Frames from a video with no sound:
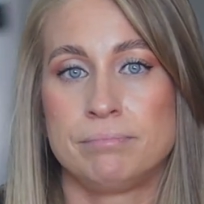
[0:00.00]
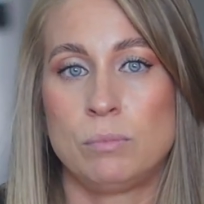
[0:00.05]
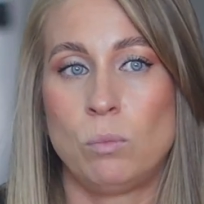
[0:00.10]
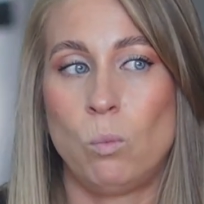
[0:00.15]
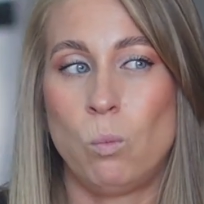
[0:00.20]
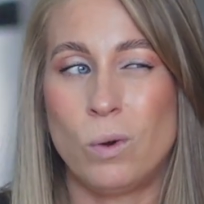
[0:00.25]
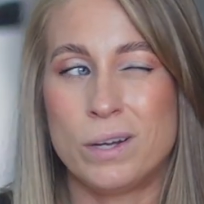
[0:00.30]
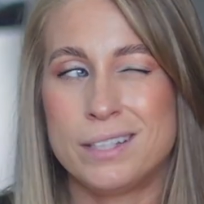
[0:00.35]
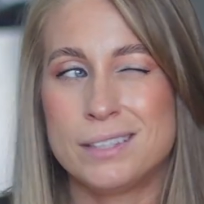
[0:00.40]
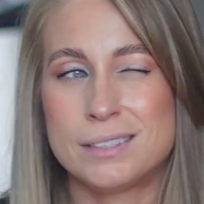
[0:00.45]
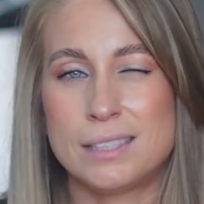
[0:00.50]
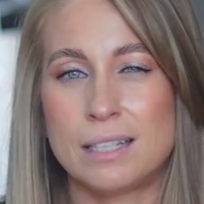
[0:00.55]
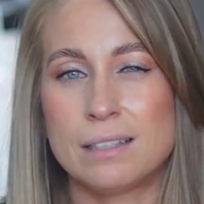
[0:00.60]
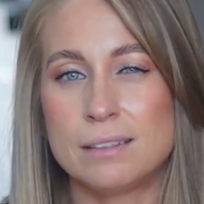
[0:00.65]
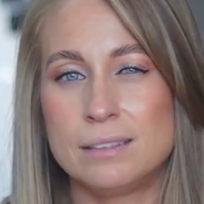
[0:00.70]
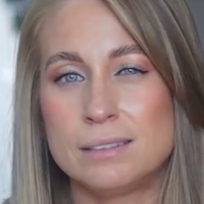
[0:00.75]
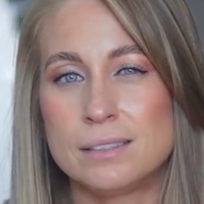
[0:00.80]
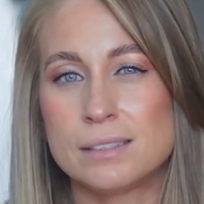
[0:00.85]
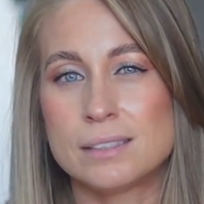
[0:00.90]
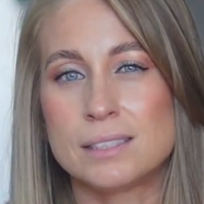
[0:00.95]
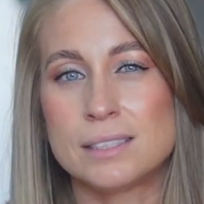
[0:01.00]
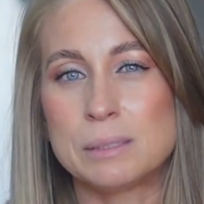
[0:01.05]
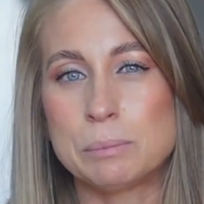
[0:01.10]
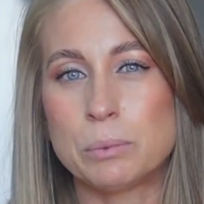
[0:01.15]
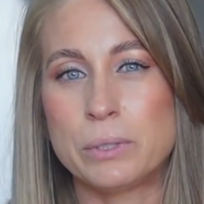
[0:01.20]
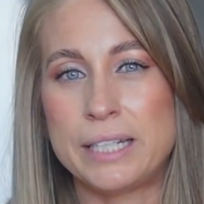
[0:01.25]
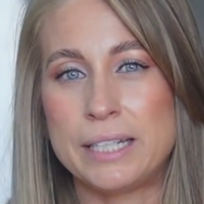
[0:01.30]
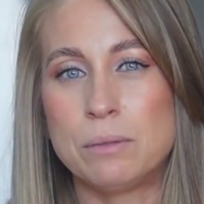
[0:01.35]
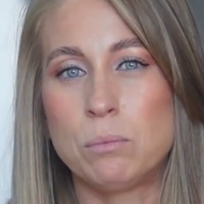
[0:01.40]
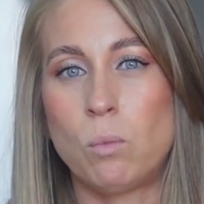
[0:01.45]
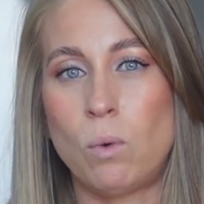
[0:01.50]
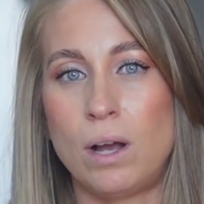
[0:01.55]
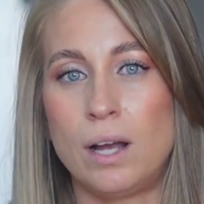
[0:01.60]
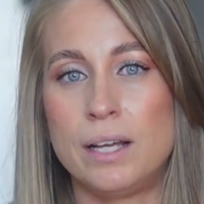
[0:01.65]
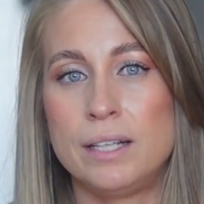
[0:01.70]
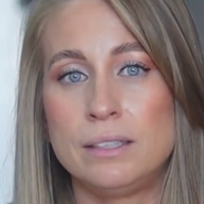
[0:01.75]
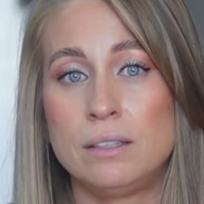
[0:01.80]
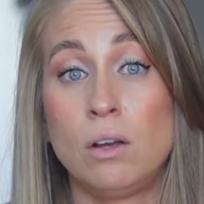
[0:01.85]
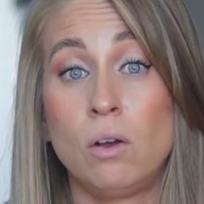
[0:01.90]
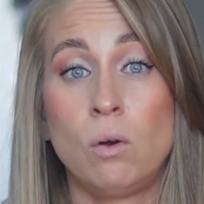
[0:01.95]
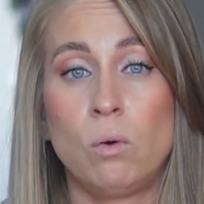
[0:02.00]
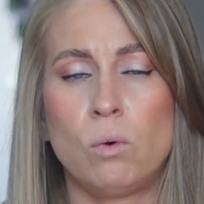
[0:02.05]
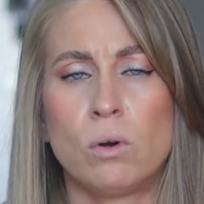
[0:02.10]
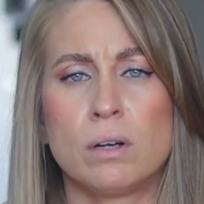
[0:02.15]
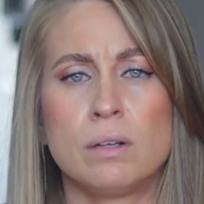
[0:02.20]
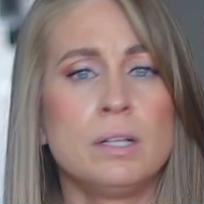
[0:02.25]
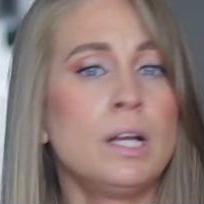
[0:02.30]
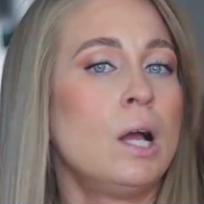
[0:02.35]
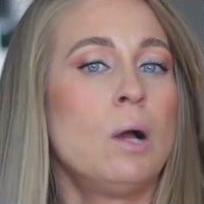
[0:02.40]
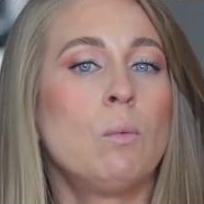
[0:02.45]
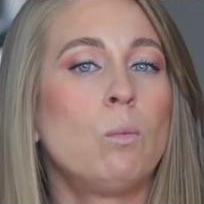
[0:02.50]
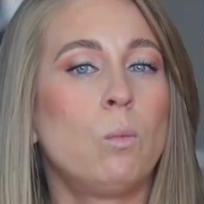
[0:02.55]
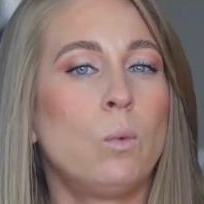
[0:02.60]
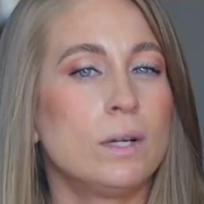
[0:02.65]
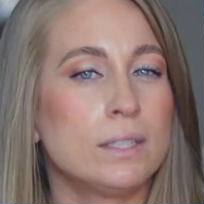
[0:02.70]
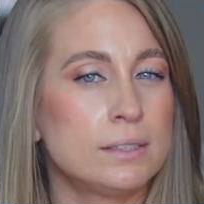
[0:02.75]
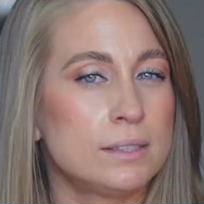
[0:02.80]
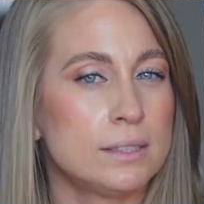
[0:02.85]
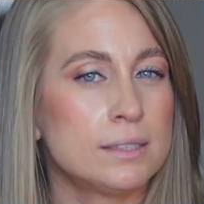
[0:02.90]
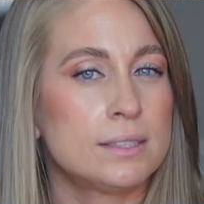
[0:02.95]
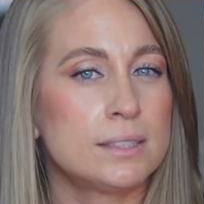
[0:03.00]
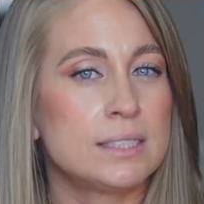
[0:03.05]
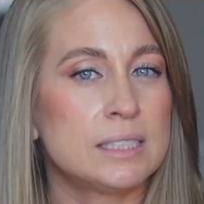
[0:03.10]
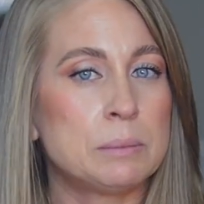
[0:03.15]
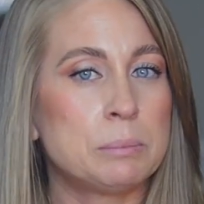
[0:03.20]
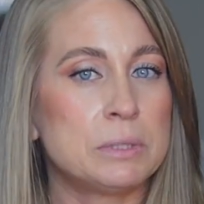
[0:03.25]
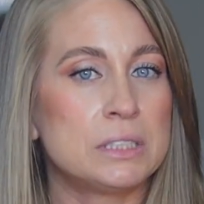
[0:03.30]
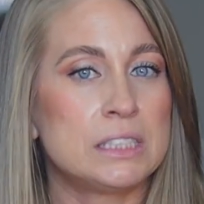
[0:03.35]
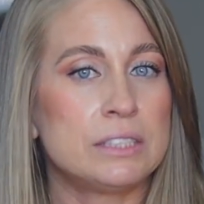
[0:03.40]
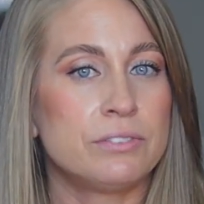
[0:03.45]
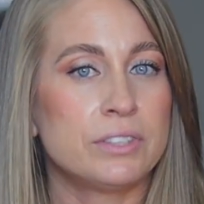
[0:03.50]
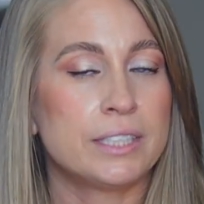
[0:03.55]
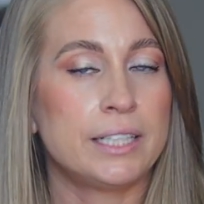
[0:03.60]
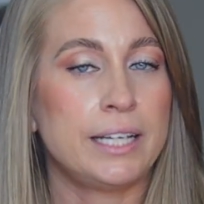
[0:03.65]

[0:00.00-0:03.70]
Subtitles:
what exactly does this brand want, or what does the specific